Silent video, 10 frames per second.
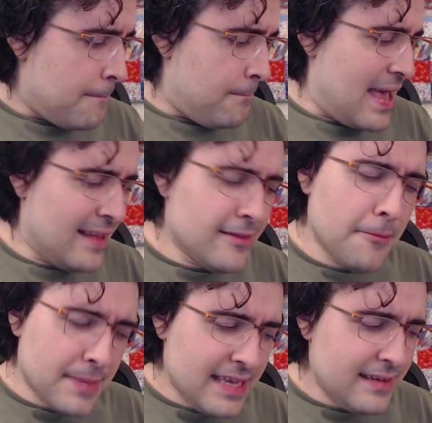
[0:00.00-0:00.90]

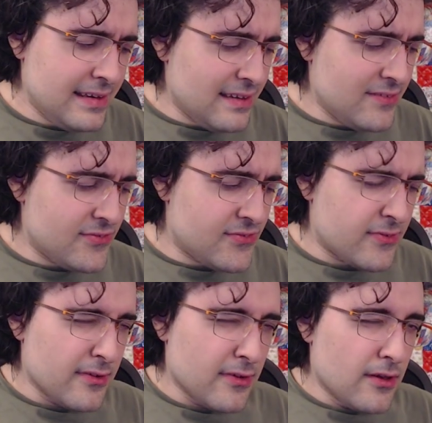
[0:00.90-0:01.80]
Palamedes
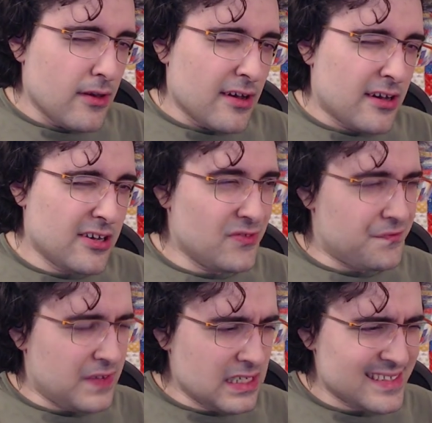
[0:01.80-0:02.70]

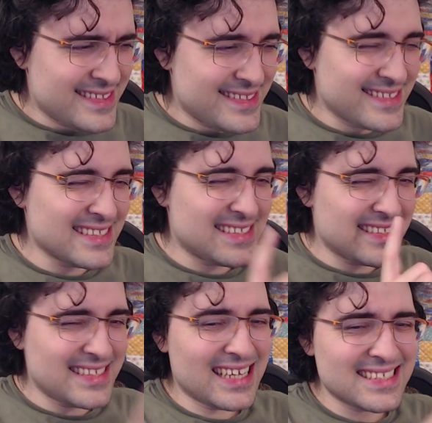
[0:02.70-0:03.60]
convinced the
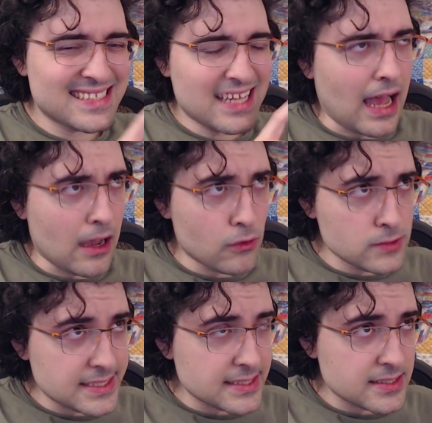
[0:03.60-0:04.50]
sixth
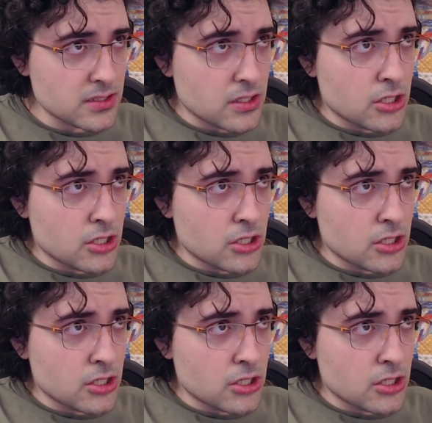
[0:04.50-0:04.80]
house